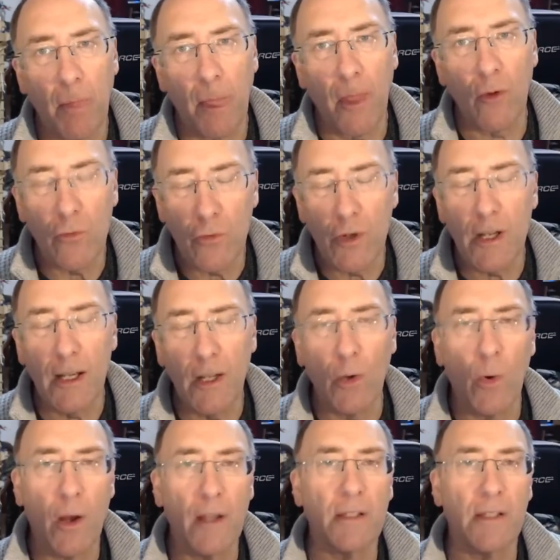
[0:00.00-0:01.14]
really
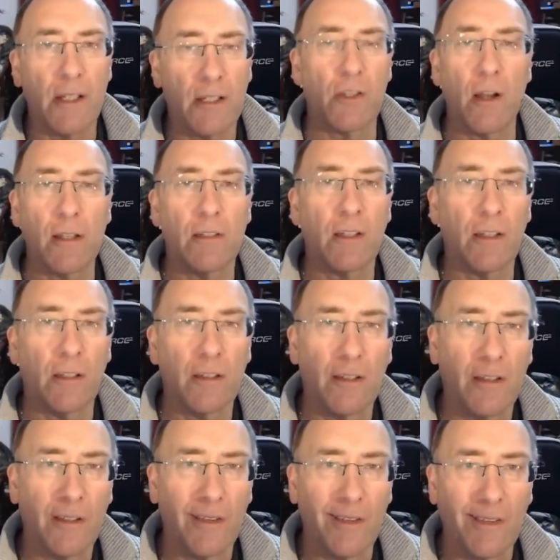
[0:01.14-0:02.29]
quite exciting,
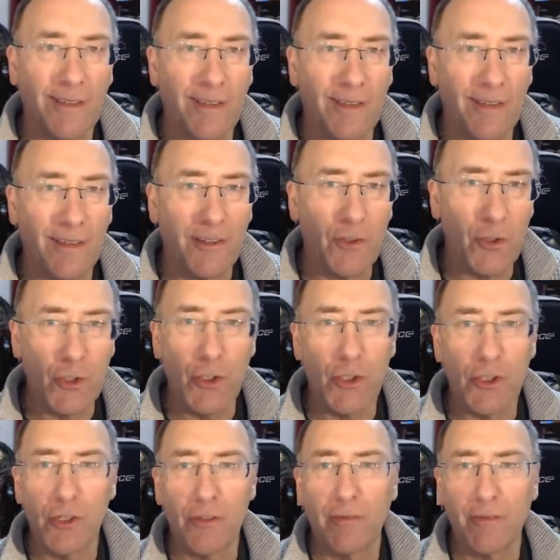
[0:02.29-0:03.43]
not
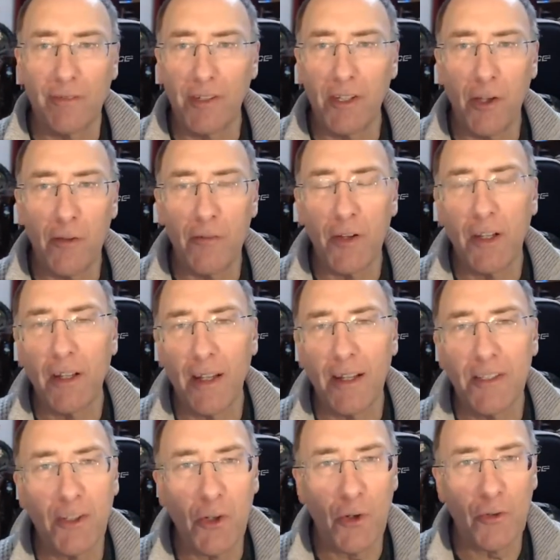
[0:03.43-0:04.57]
just for
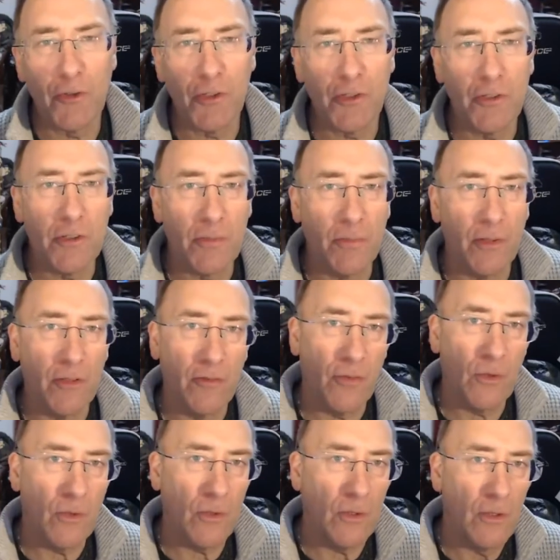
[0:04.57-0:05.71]
Connecting Consciousness, but
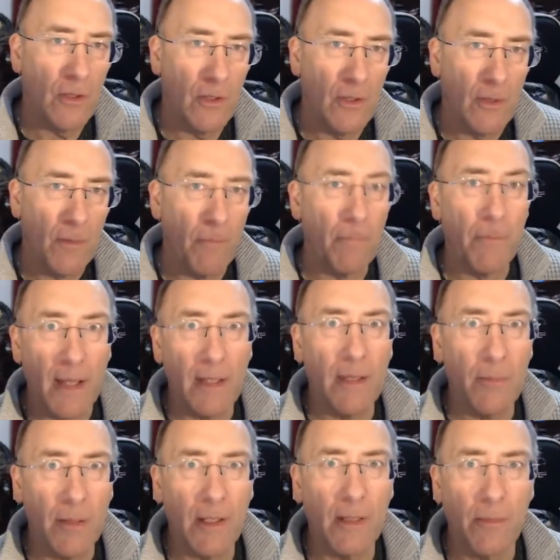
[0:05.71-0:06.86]
for many
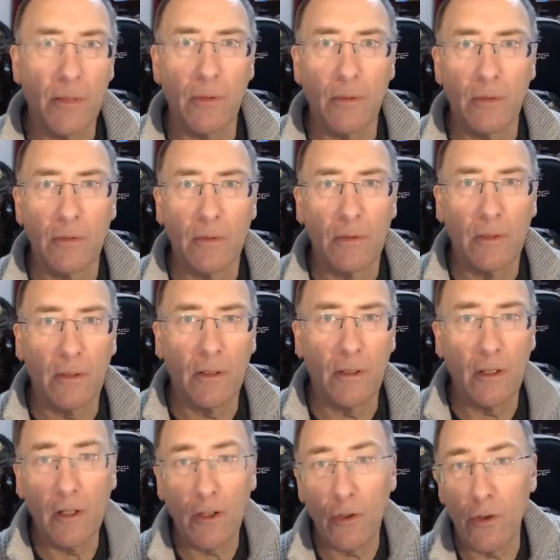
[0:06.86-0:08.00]
people
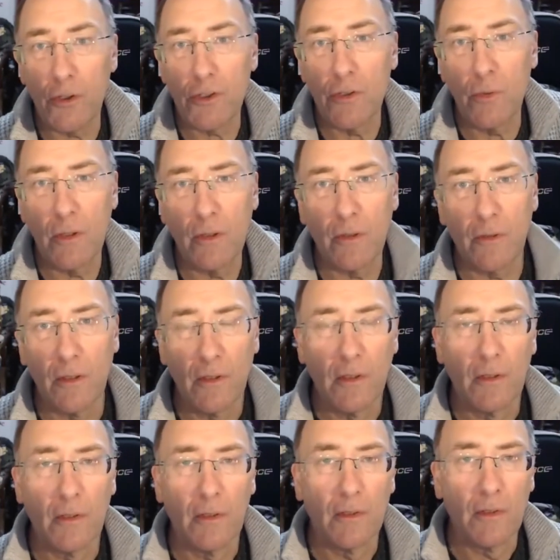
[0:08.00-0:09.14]
across the world.
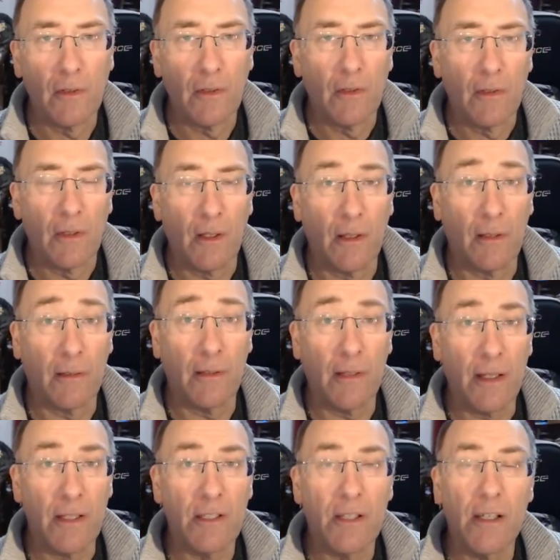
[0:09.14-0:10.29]

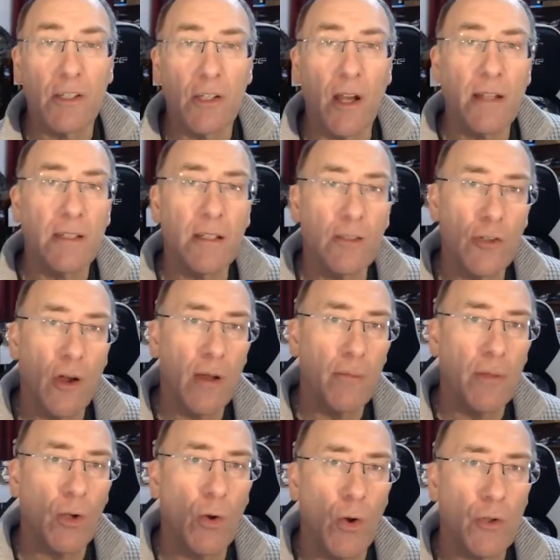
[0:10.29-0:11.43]
It's an exciting time
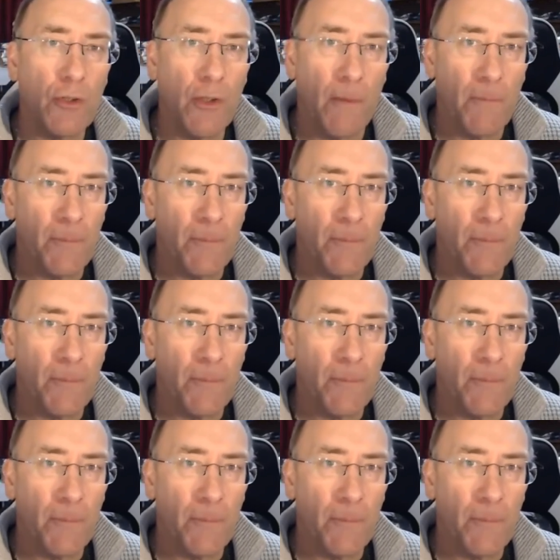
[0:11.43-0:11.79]
because